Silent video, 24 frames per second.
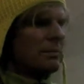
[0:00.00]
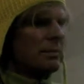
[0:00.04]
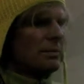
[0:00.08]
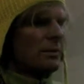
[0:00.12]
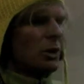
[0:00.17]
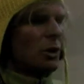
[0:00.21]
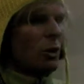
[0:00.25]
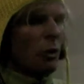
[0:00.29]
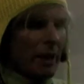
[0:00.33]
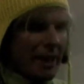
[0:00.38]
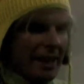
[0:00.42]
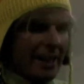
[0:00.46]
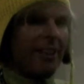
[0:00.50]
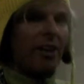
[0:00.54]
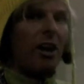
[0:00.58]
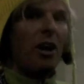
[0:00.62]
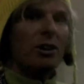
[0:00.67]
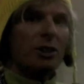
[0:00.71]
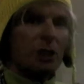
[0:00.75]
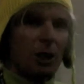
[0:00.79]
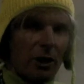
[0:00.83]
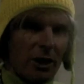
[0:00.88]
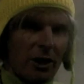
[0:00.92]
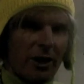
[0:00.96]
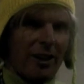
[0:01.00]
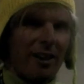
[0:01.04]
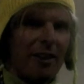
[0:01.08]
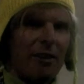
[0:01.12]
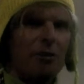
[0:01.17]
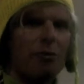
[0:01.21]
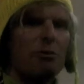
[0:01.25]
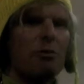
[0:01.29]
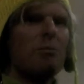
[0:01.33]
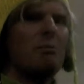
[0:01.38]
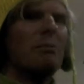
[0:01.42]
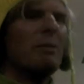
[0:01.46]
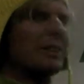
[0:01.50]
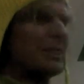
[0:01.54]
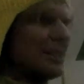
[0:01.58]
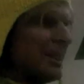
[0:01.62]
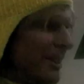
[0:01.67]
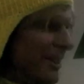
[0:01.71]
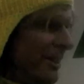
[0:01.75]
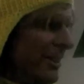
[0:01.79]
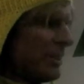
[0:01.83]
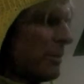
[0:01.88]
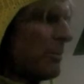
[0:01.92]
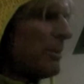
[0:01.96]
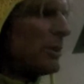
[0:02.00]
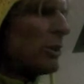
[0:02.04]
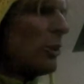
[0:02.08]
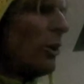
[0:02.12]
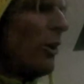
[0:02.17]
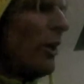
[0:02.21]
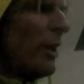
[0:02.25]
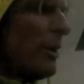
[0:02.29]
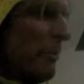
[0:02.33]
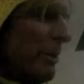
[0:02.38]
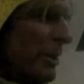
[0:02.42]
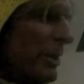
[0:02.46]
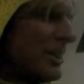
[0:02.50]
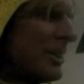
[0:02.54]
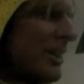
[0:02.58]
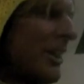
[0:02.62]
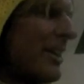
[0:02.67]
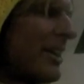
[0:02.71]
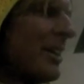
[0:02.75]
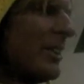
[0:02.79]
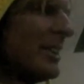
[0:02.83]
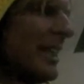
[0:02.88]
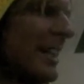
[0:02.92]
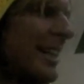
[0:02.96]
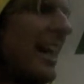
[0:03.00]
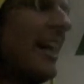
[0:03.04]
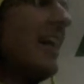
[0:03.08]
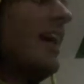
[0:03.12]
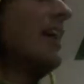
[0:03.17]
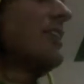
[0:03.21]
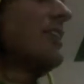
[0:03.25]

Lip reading: green alternative material to petroleum. When you start using a